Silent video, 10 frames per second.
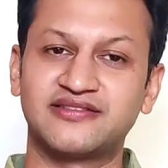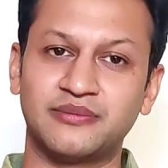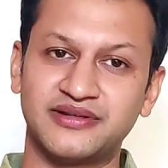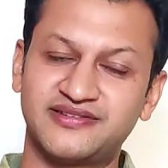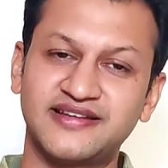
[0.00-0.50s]

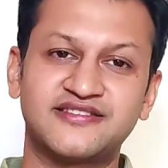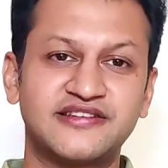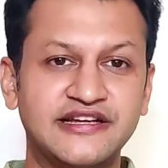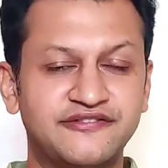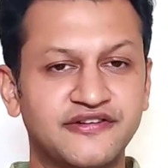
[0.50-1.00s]
Some in
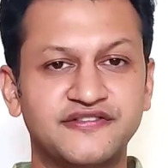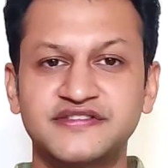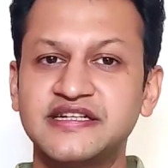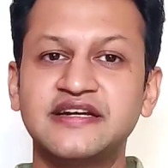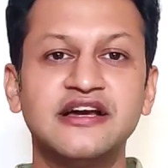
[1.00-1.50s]
60,
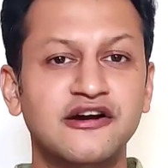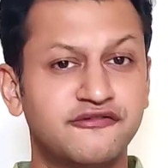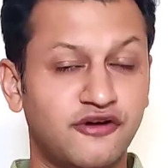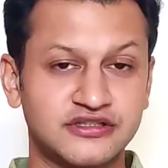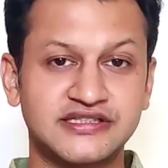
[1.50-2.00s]
50,
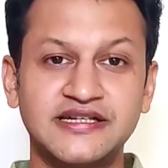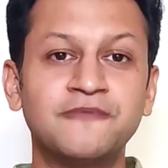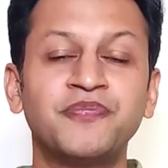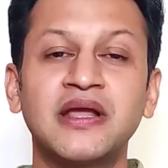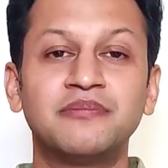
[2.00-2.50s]
40.